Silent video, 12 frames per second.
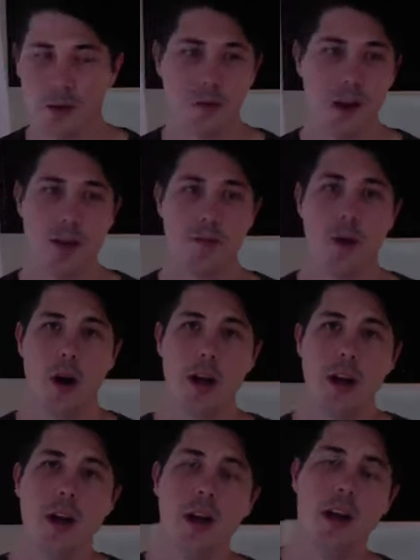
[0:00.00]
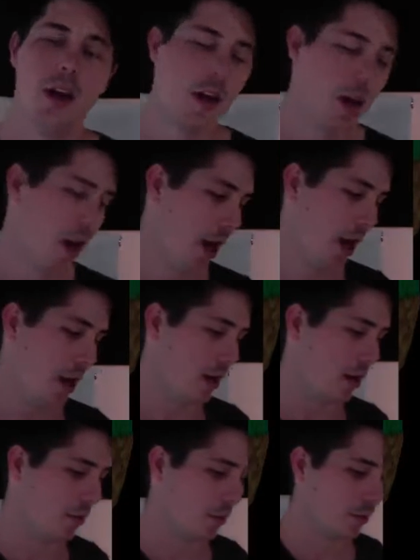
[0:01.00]
friend of mine
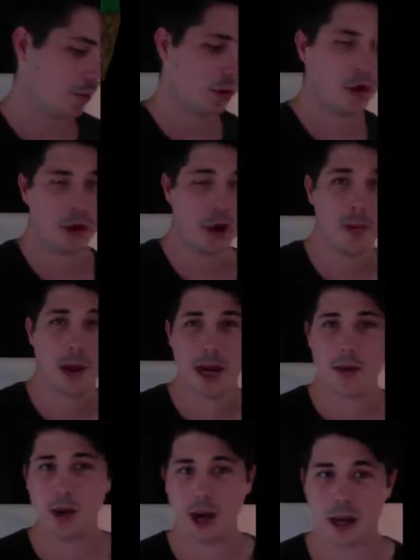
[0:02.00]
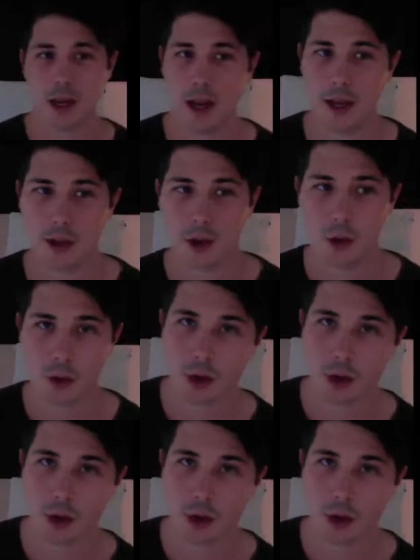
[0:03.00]
a paid bracket at the Gold